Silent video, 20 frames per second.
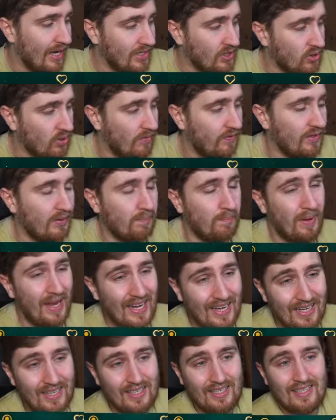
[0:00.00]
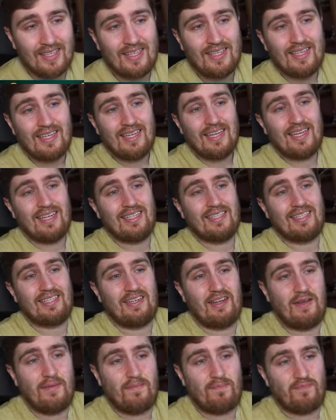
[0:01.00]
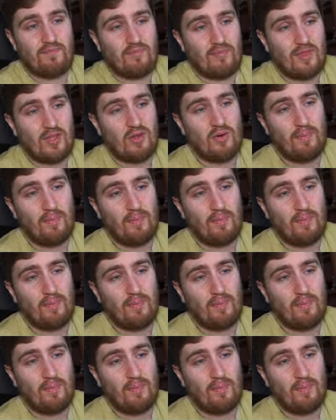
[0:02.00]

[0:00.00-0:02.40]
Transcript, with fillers: So I think Pina, as um or